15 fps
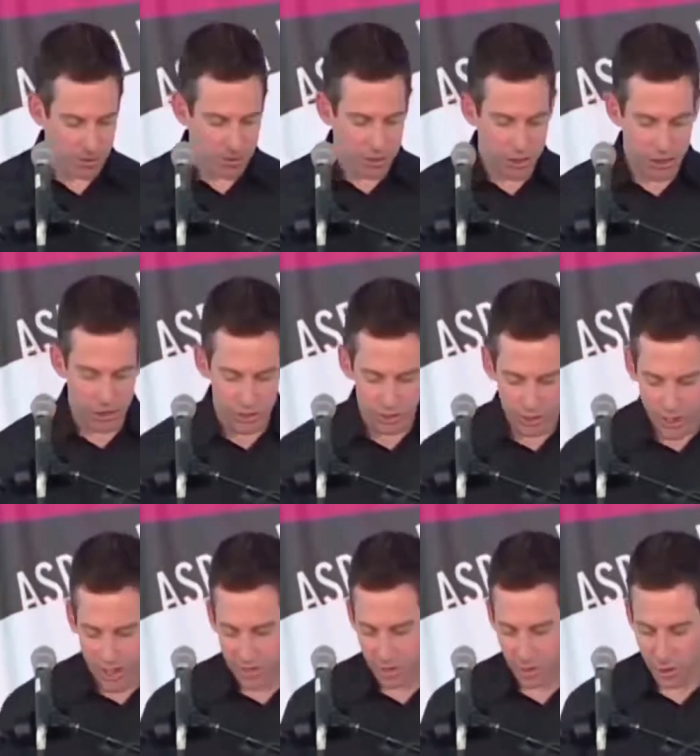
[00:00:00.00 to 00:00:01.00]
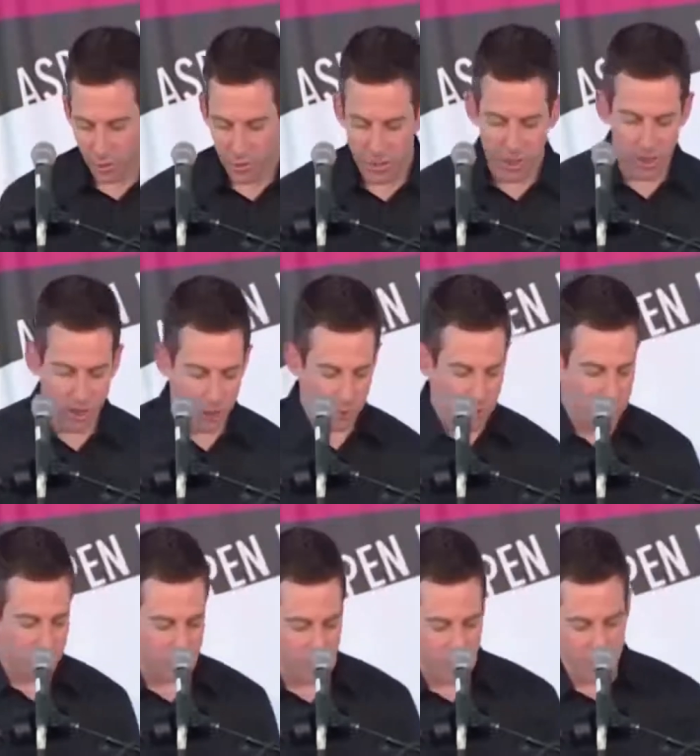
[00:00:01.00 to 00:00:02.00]
She should stay at home and get on with her
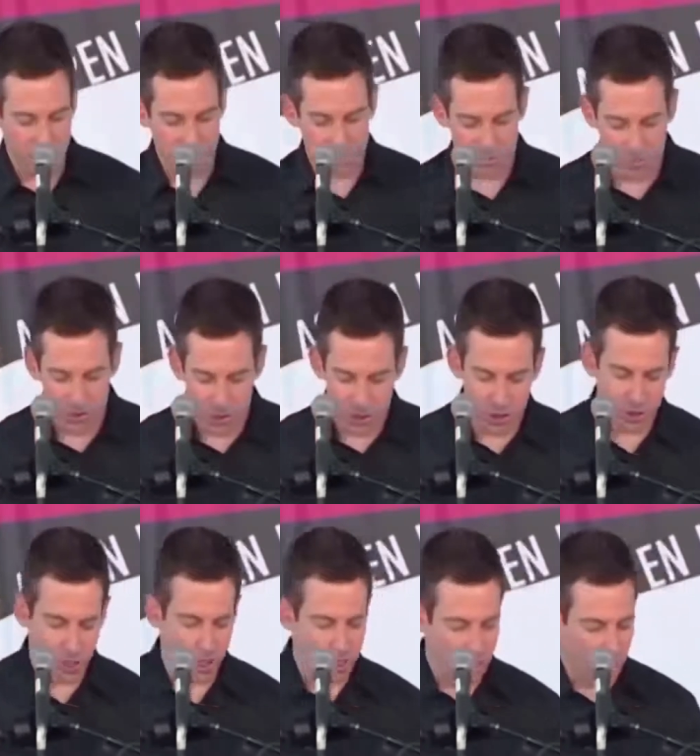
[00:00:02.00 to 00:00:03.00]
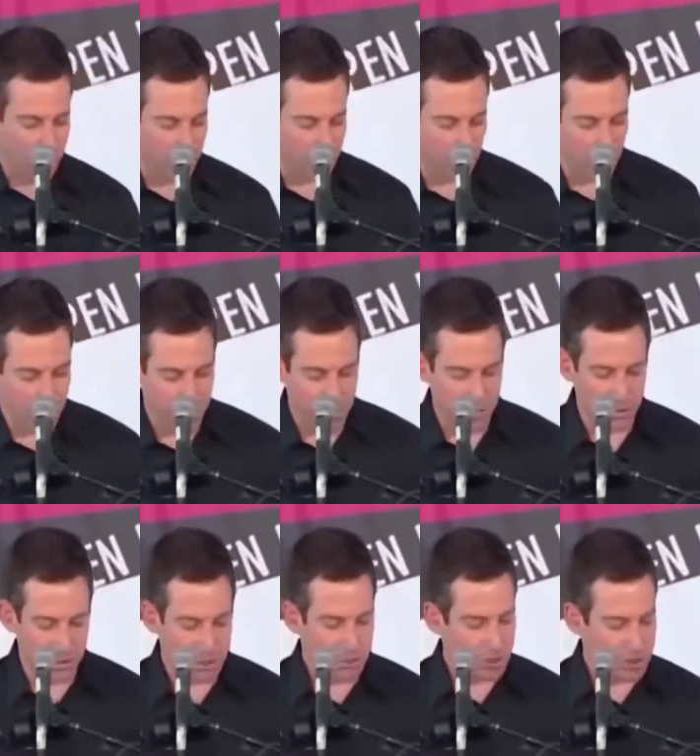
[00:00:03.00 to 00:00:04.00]
spinning. She should not go out often.
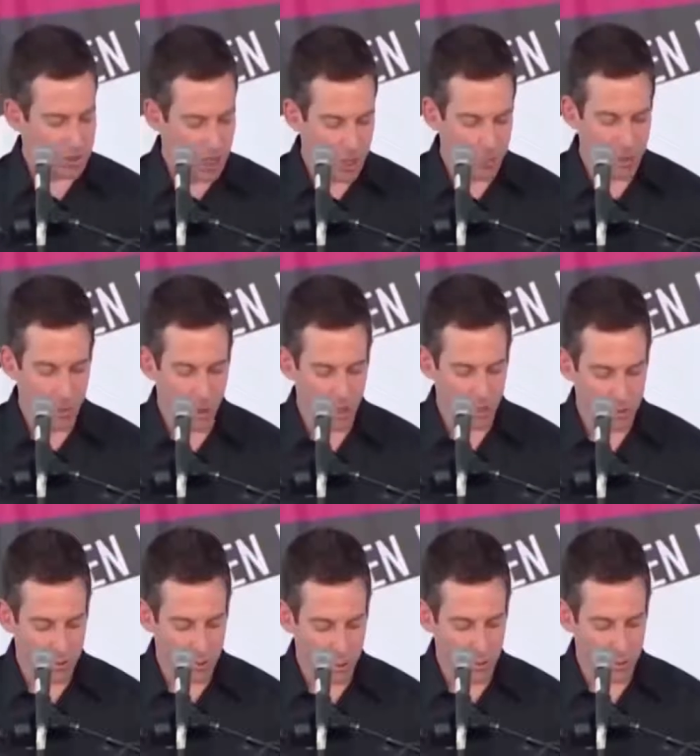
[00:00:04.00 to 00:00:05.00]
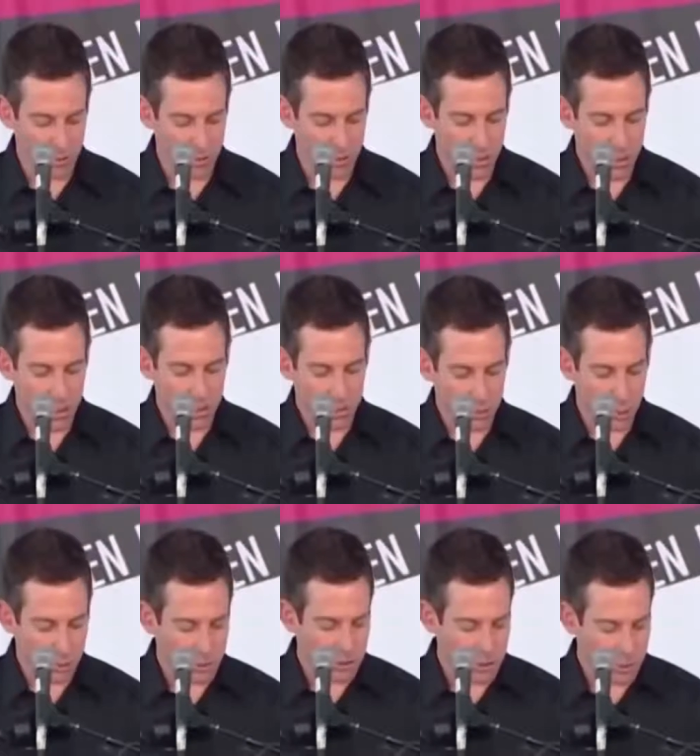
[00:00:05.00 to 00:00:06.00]
She must not be well informed, nor
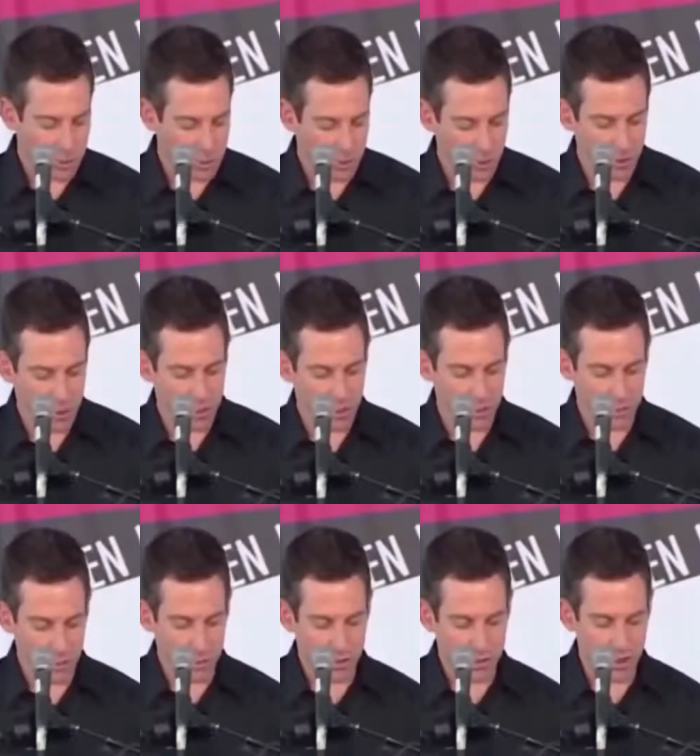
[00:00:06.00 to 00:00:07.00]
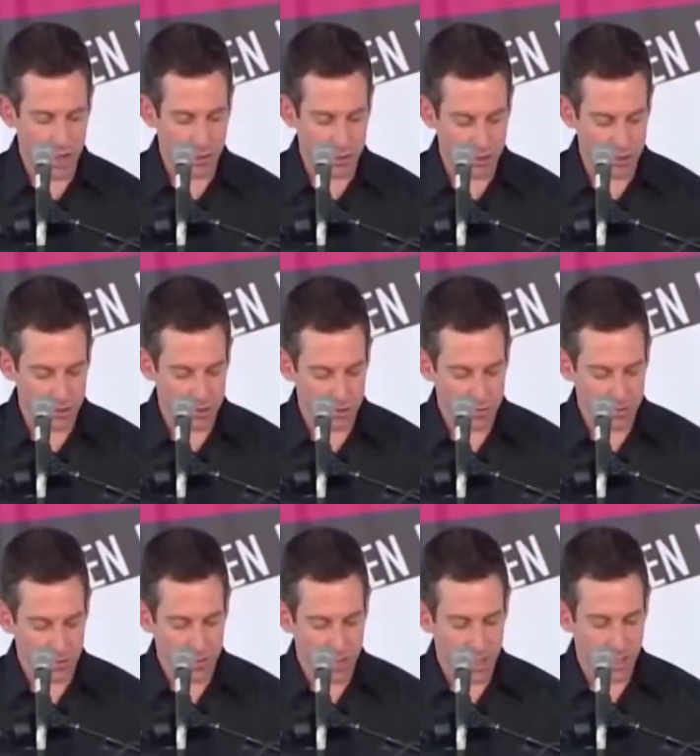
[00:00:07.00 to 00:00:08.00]
must she be communicative with her neighbors,
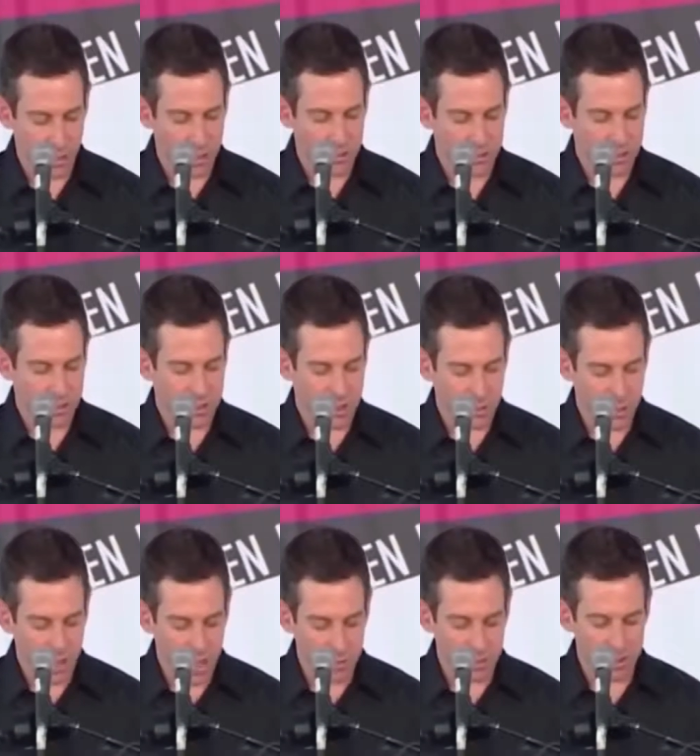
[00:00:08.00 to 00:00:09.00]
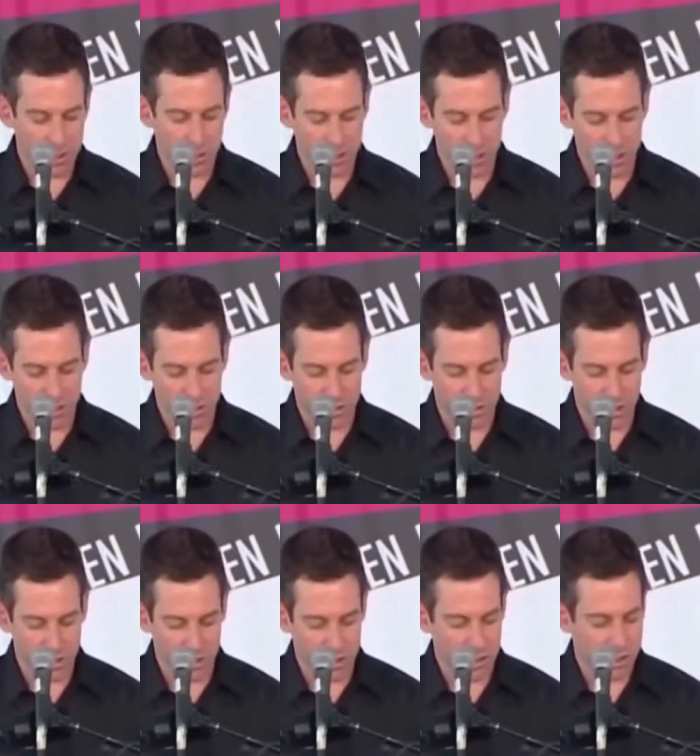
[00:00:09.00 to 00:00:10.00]
and only visit them when absolutely
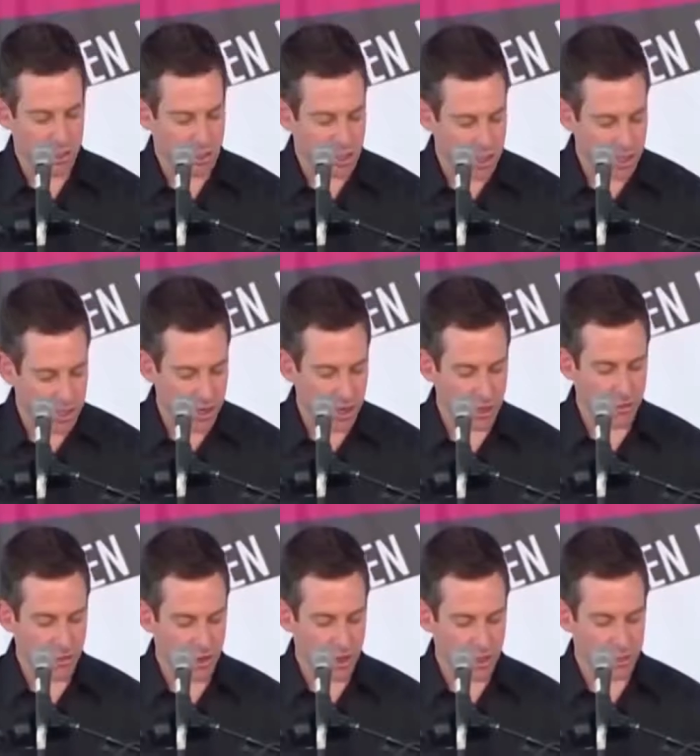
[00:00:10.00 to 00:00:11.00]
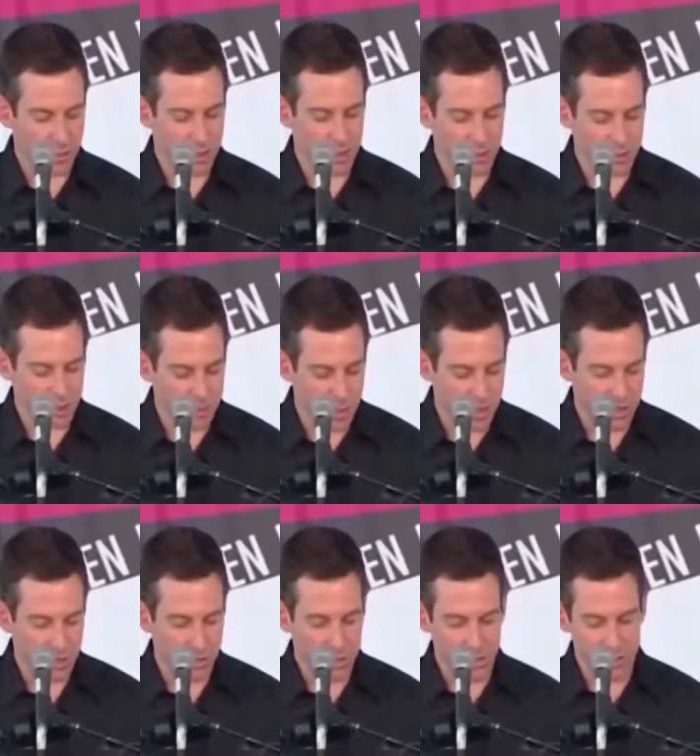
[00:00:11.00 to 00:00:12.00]
necessary. She should take care of her husband and respect
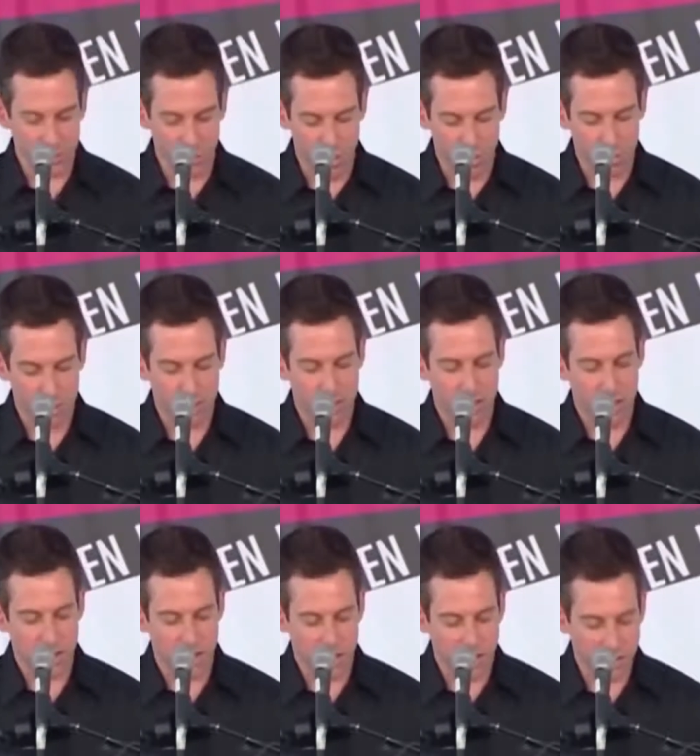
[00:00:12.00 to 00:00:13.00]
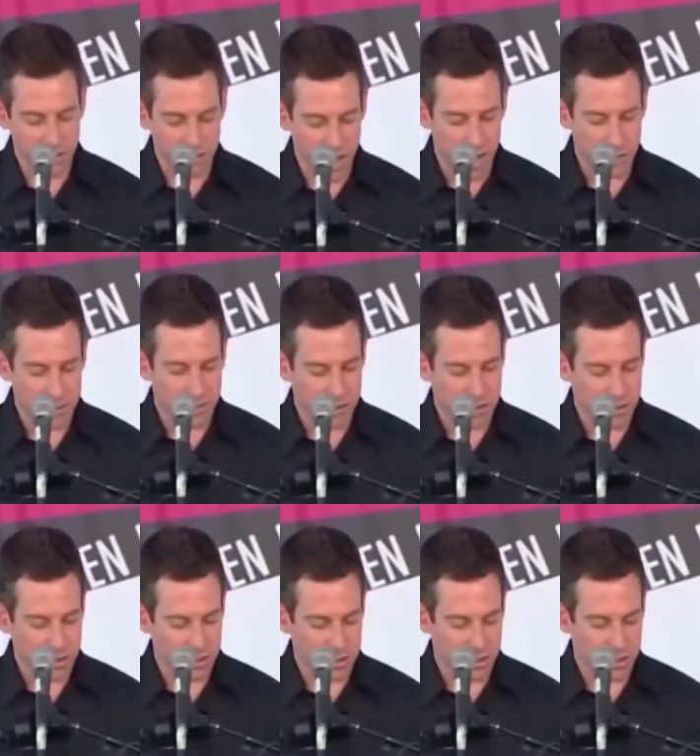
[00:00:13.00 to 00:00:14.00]
him in his presence and in his absence and
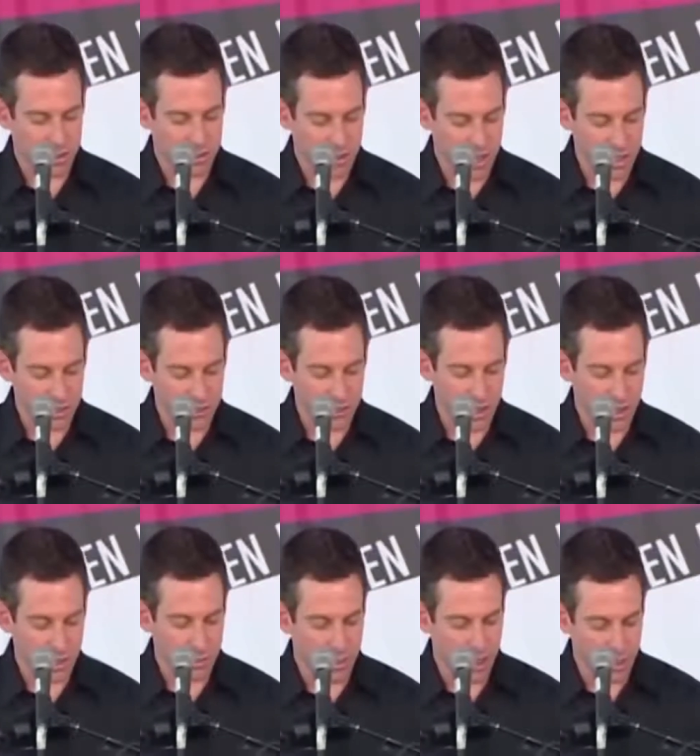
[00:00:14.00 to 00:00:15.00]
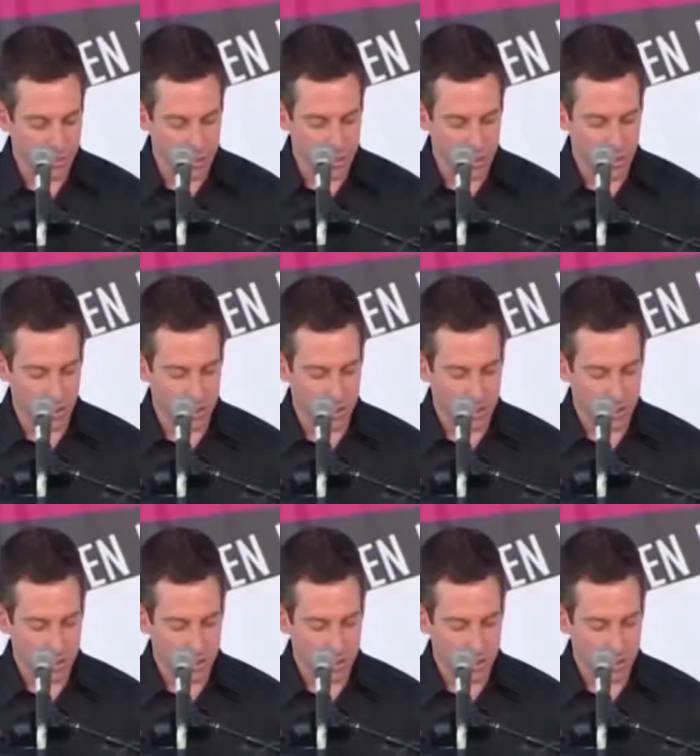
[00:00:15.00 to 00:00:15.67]
seek to satisfy him in everything.